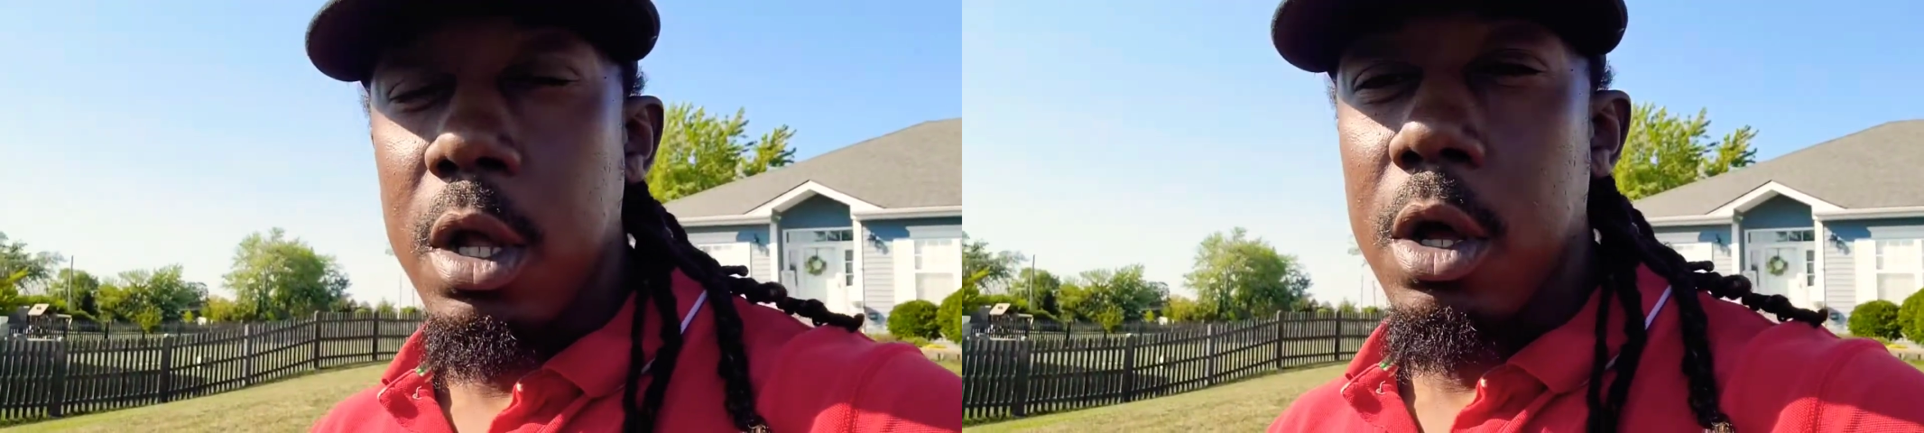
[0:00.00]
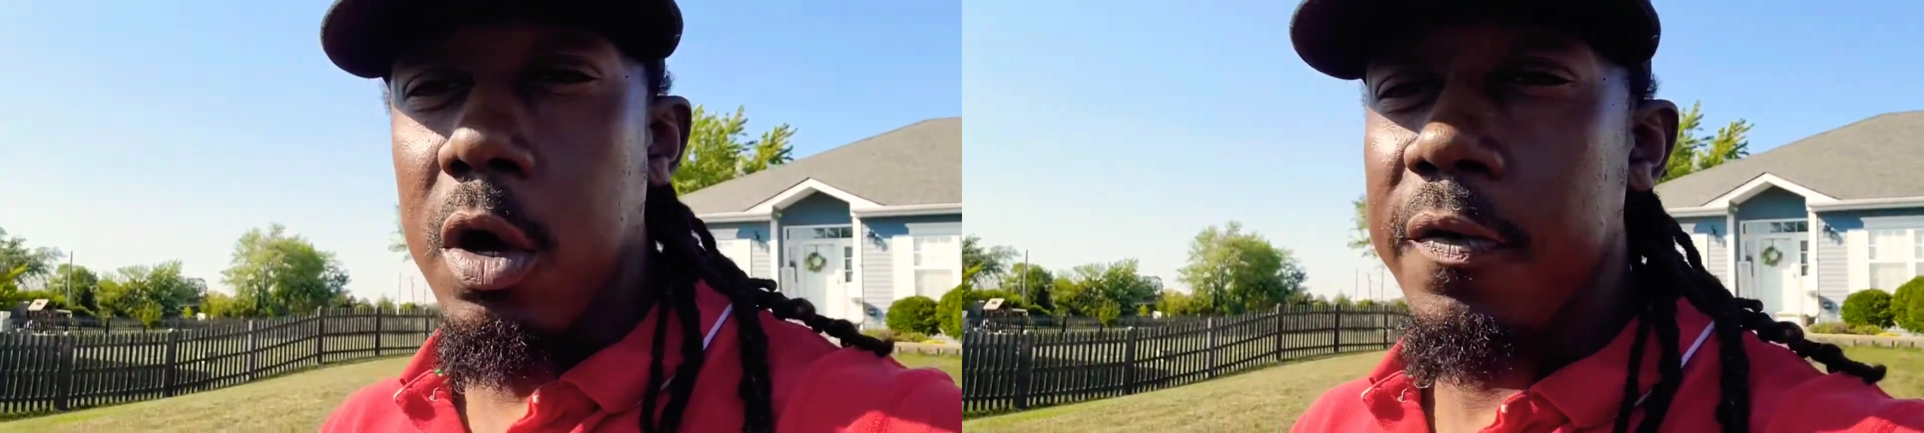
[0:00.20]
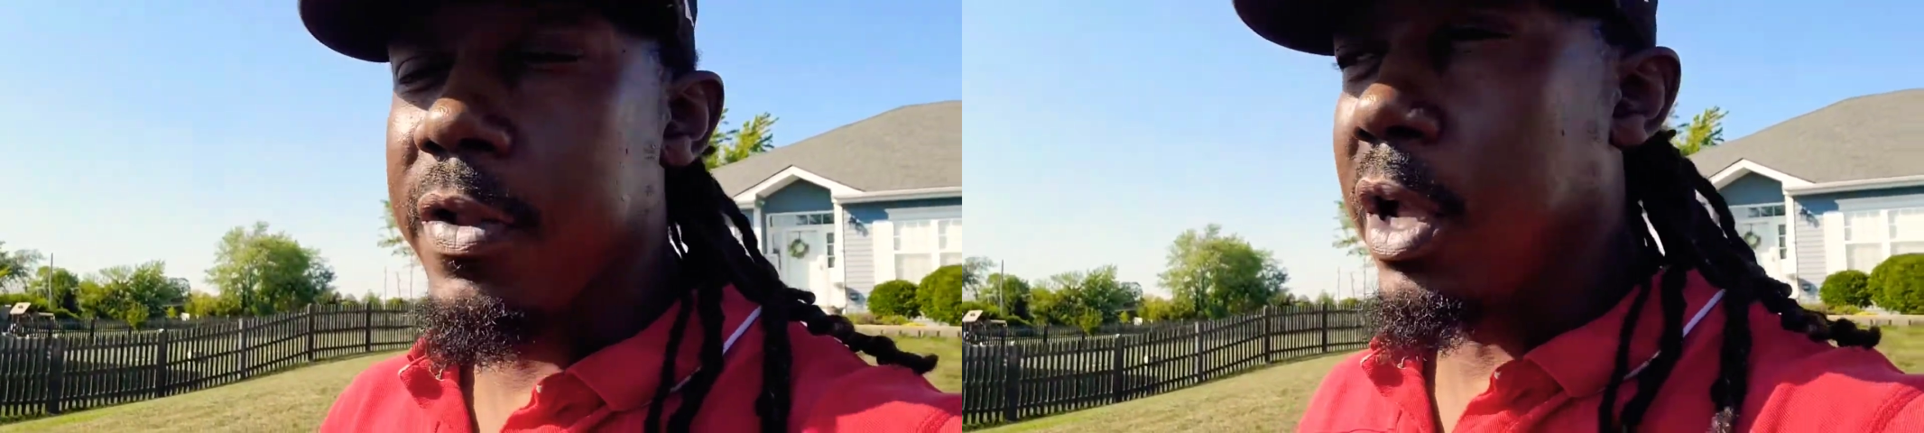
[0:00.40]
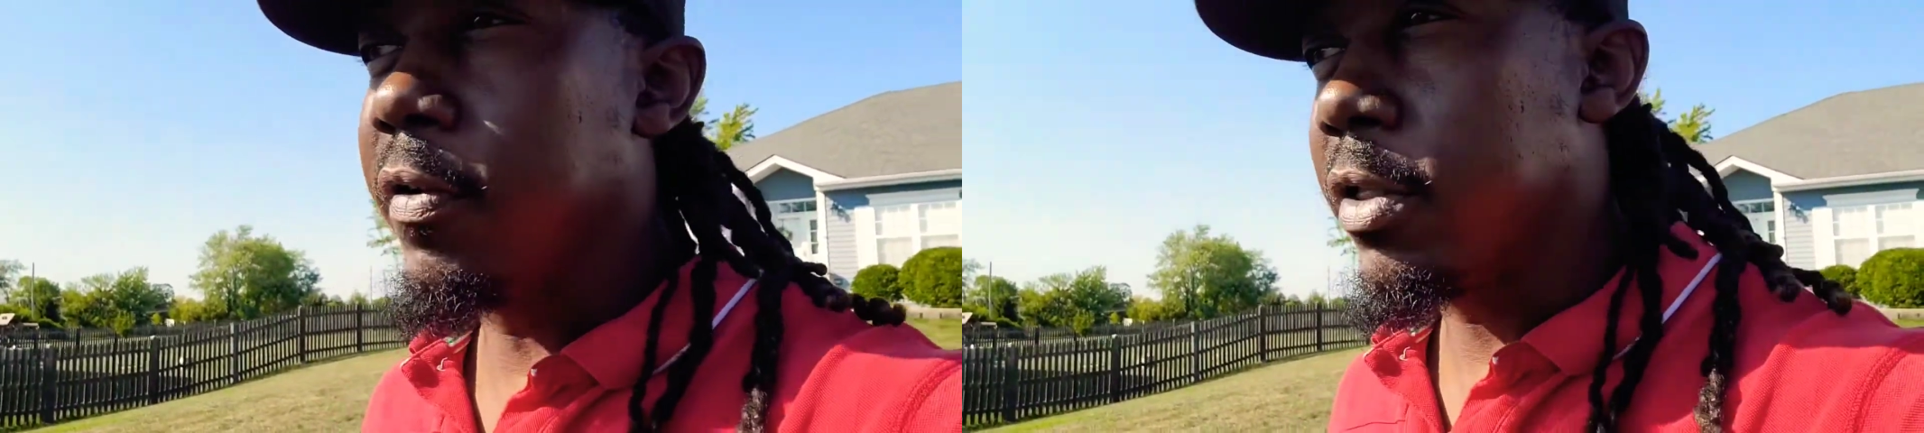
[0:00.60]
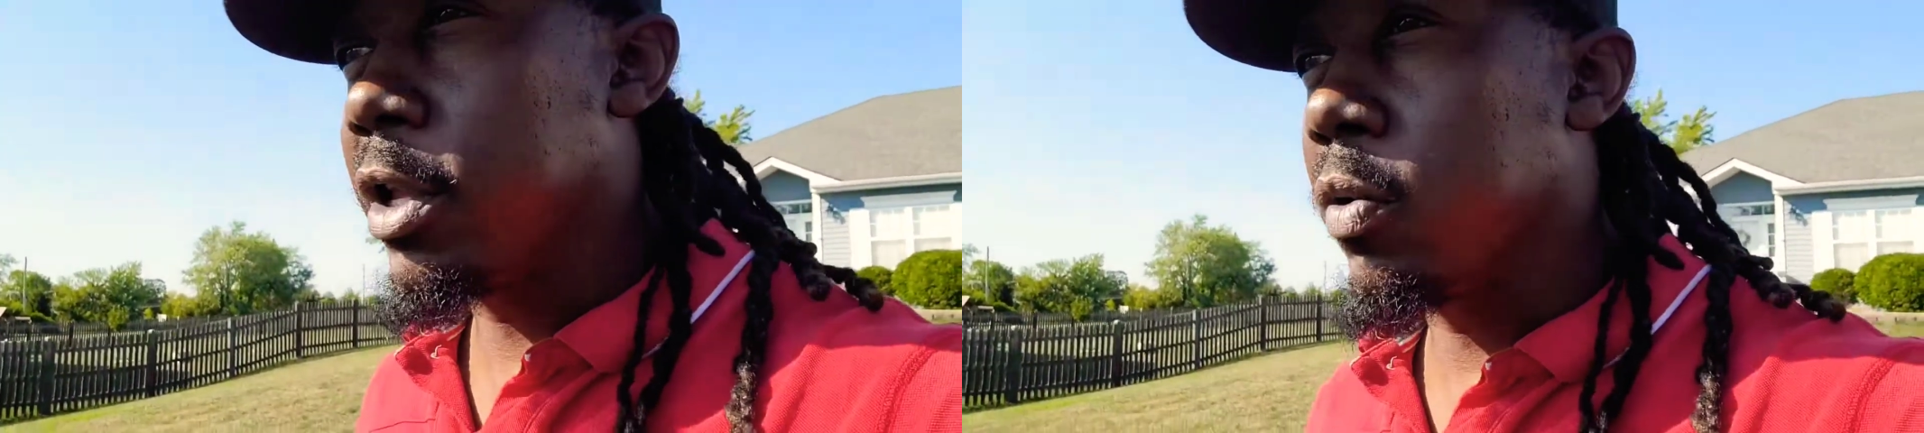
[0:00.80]
Hopefully
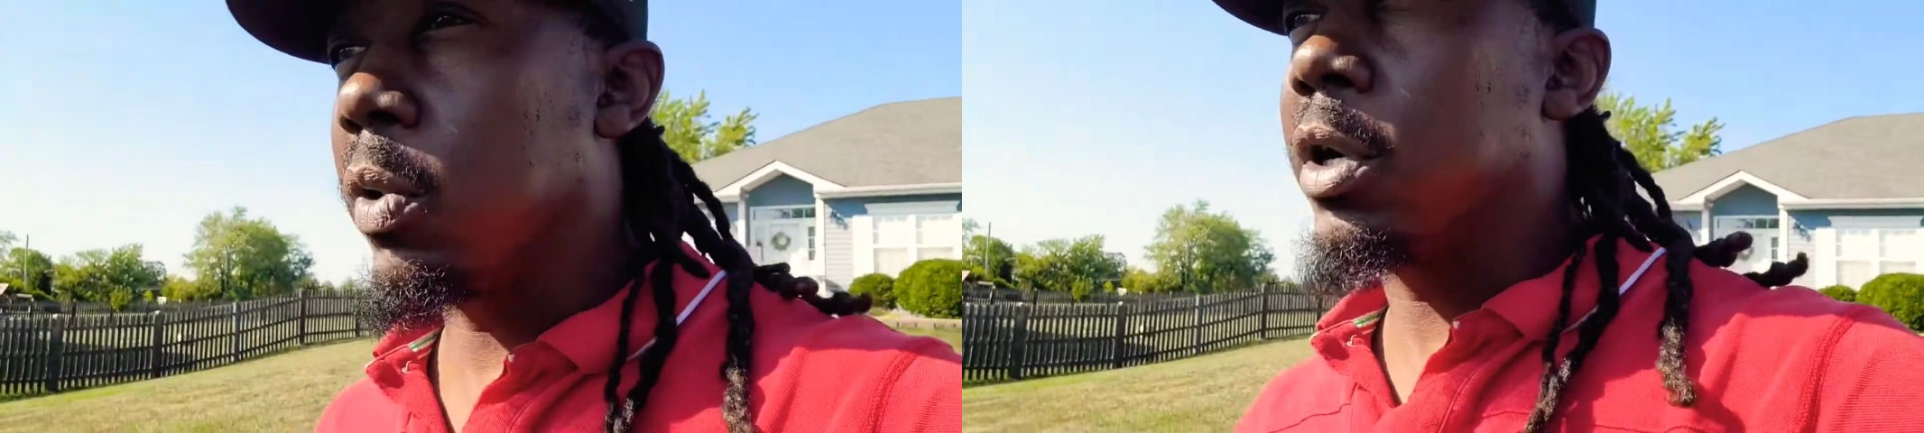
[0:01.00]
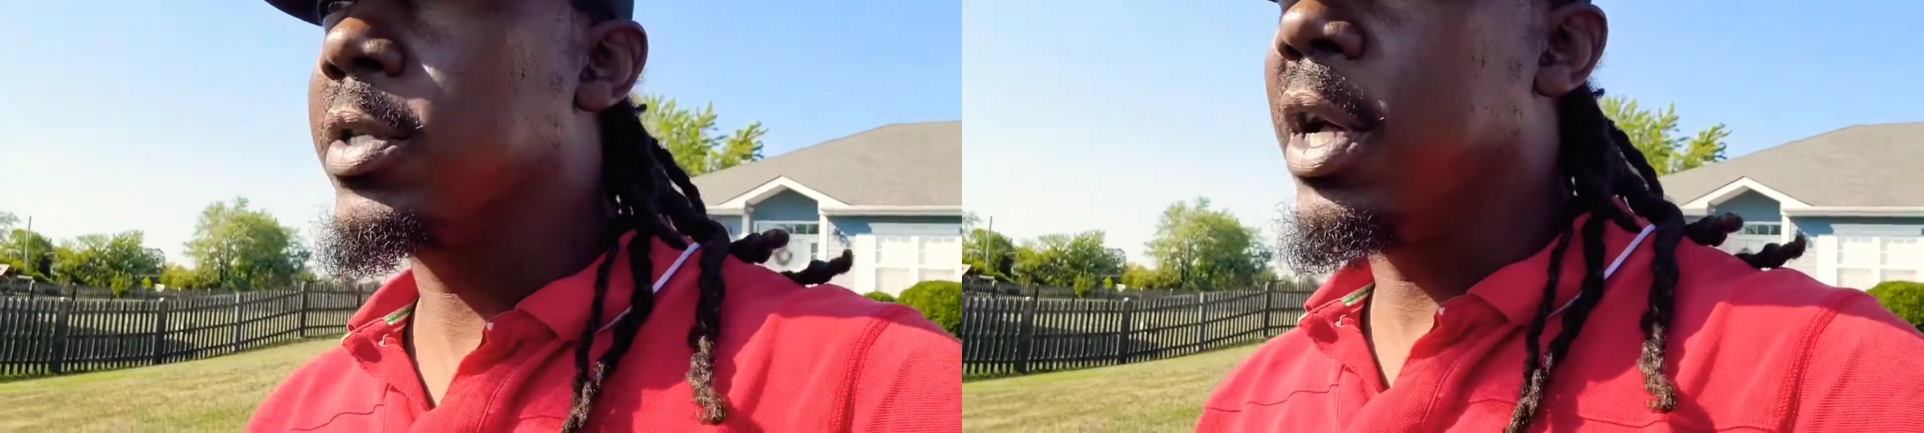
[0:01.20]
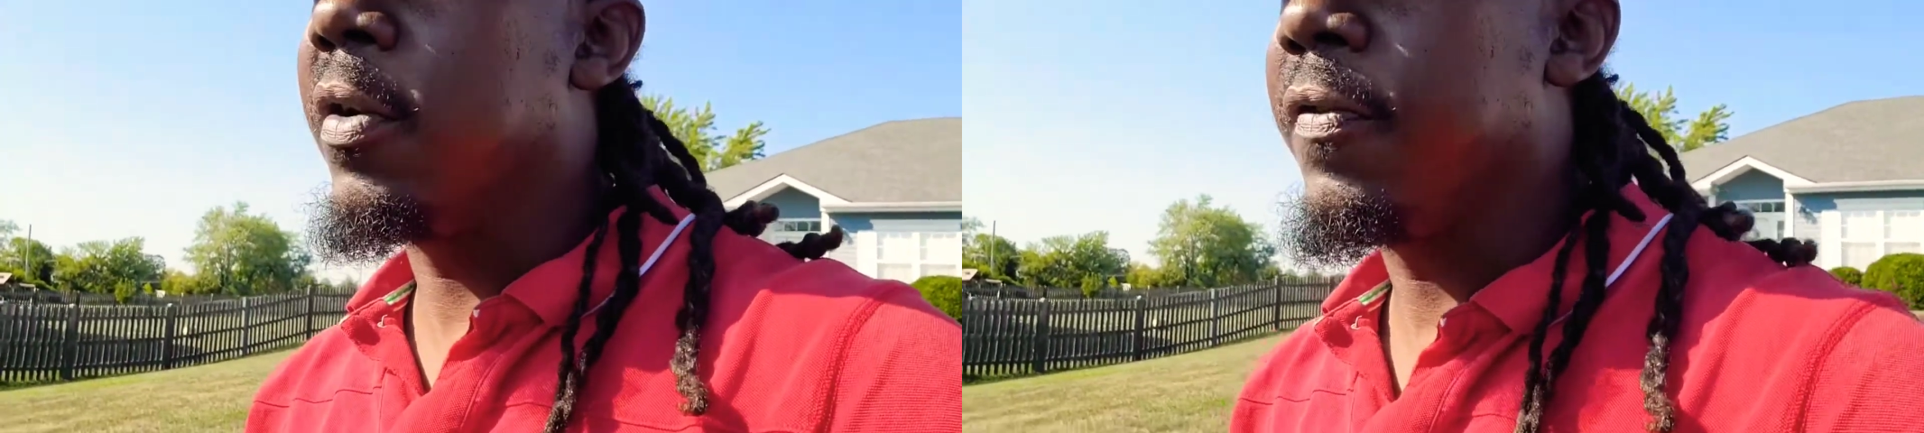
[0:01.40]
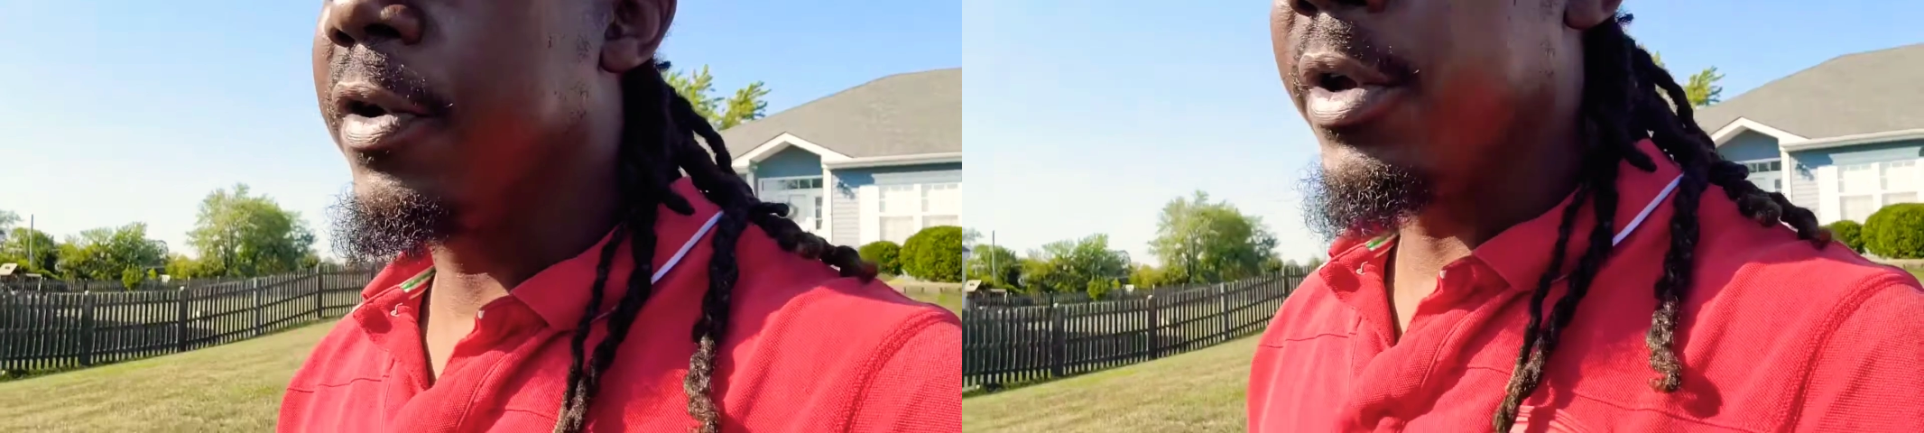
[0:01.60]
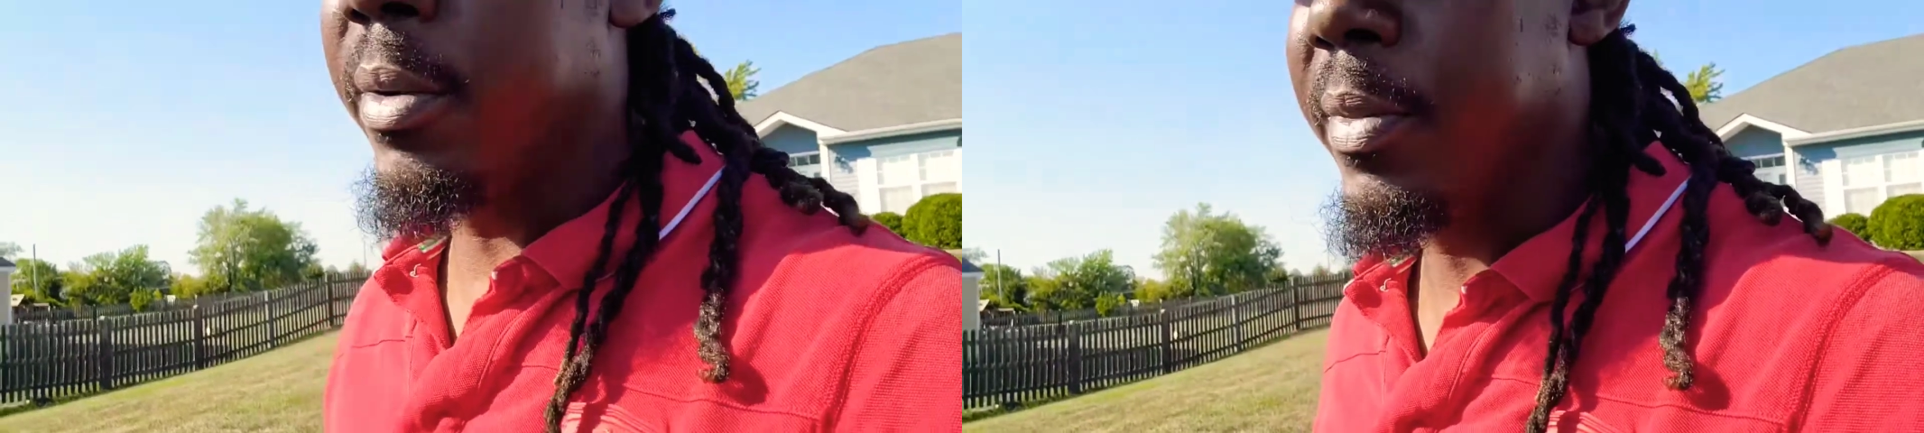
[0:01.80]
everything works out for
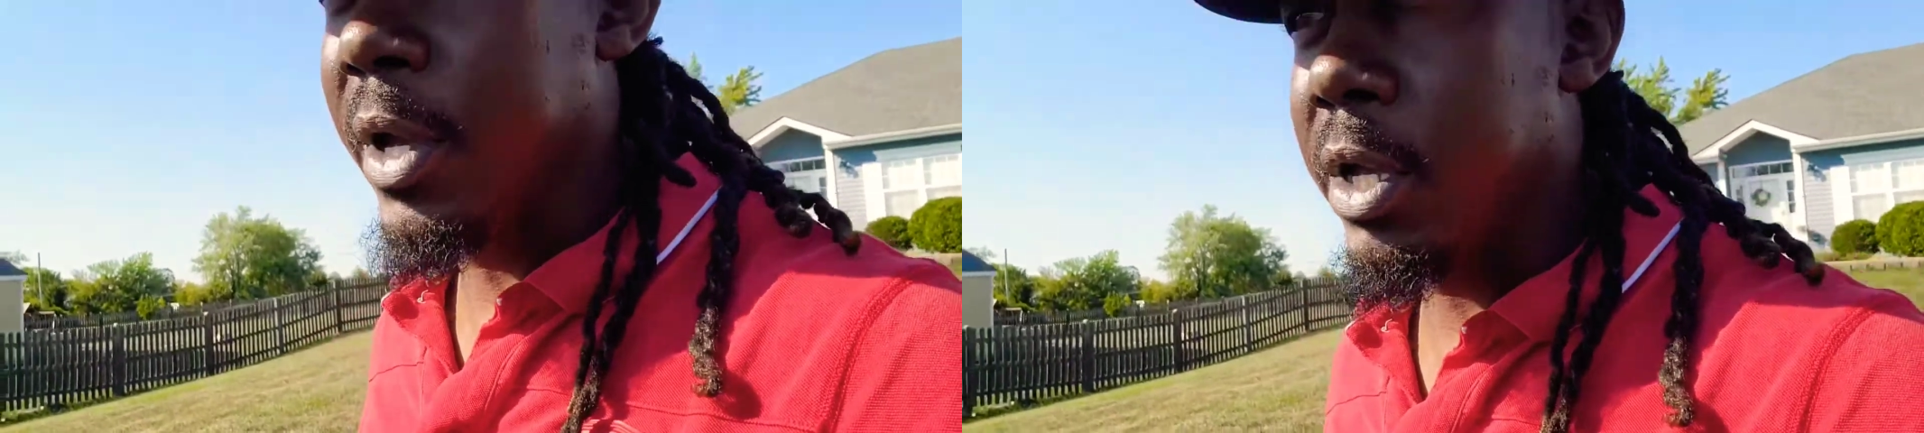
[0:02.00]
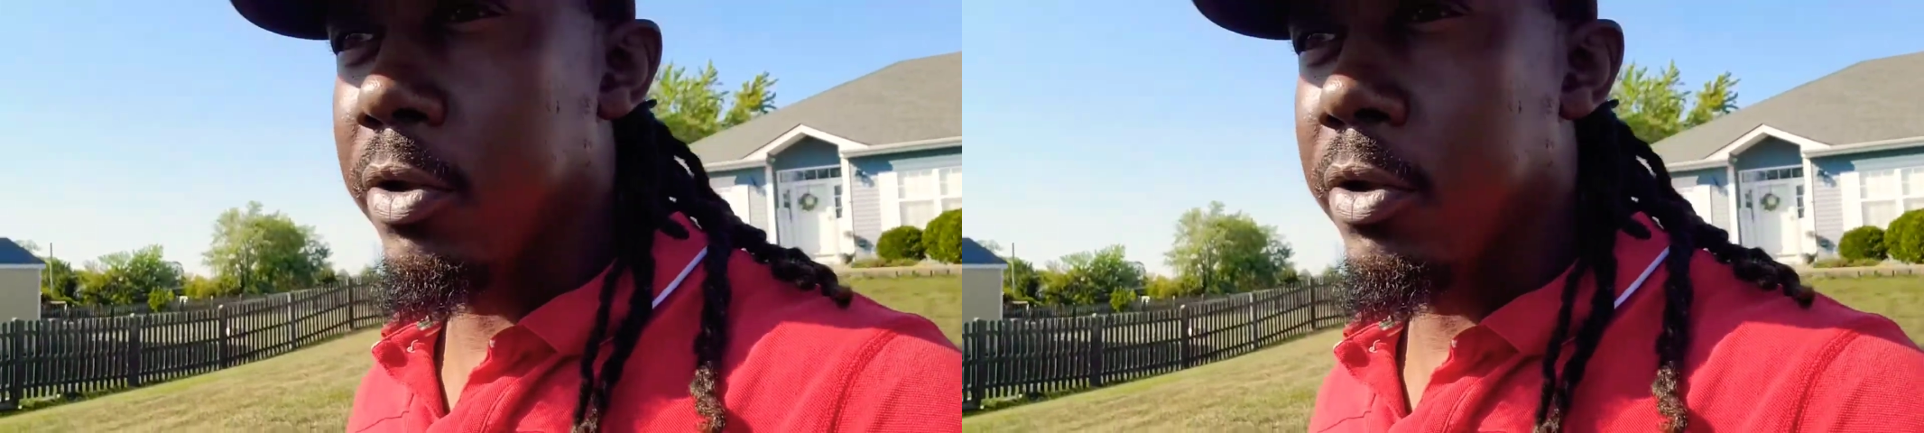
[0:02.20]
them, man.